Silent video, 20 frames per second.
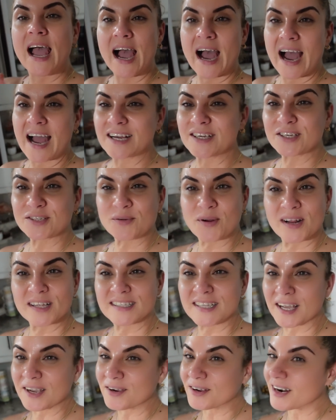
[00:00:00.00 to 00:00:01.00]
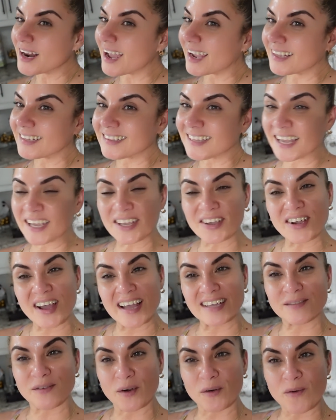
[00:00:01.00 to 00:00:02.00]
I just want to say good night. Thank you
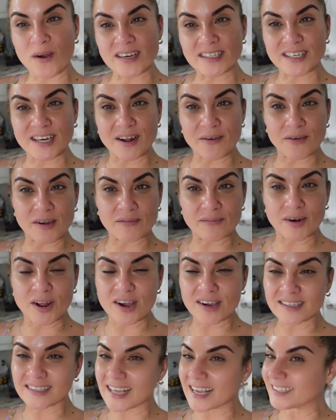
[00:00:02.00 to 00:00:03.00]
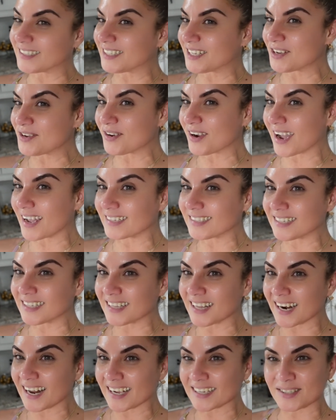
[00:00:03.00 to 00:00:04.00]
guys for watching our vlogs and see you guys in
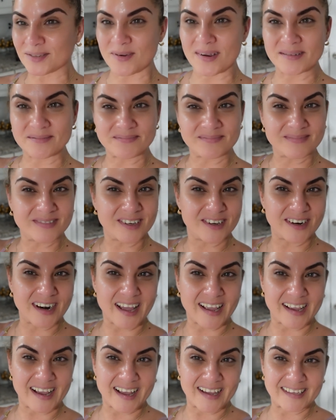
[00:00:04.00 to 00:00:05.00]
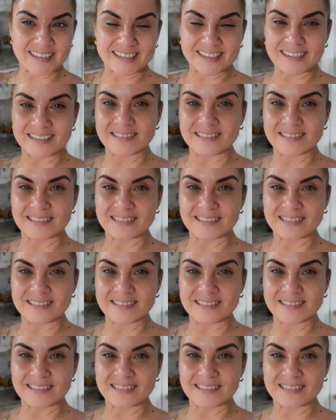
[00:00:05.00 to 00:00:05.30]
the next one. Good night, guys.